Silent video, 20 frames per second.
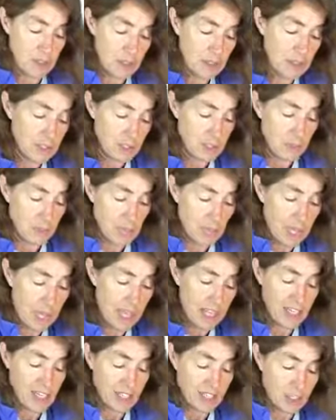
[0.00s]
to
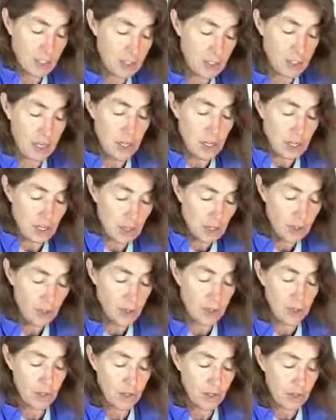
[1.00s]
match the
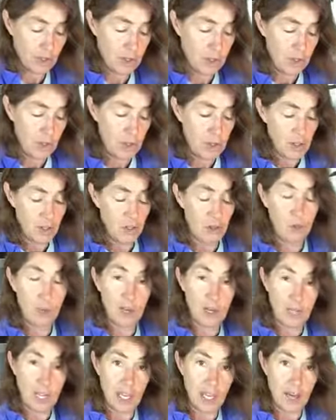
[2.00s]
curve. You
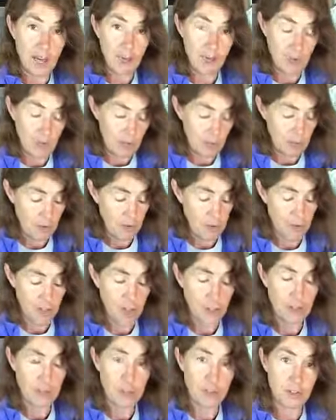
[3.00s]
want to have your other
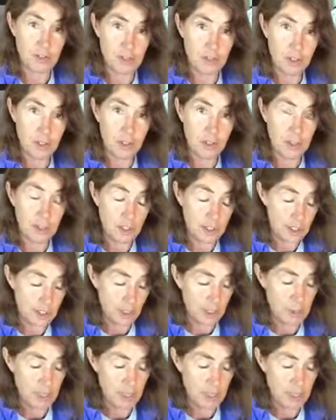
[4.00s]
fingers curled a little